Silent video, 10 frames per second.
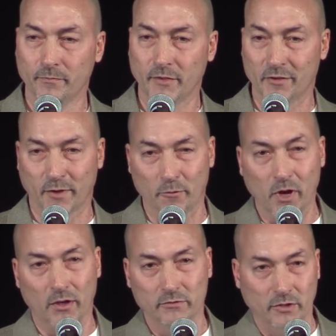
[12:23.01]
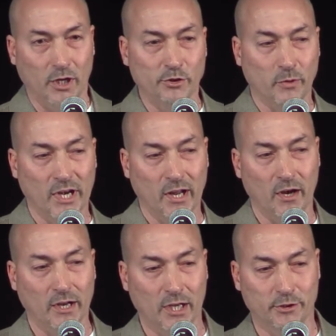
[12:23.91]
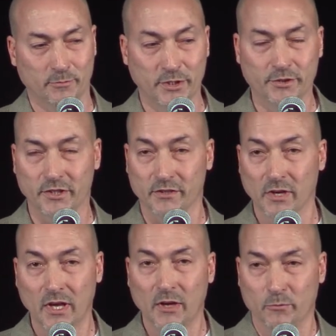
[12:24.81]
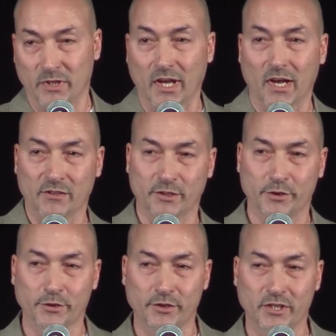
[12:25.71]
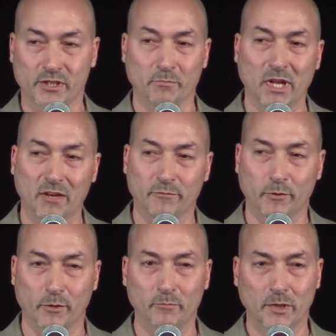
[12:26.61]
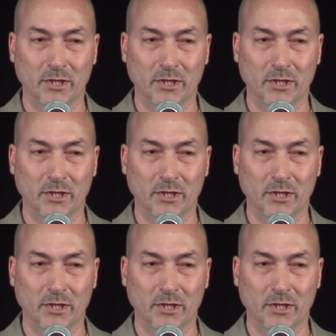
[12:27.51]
If I run on $20 contributions with the Constitution as a platform,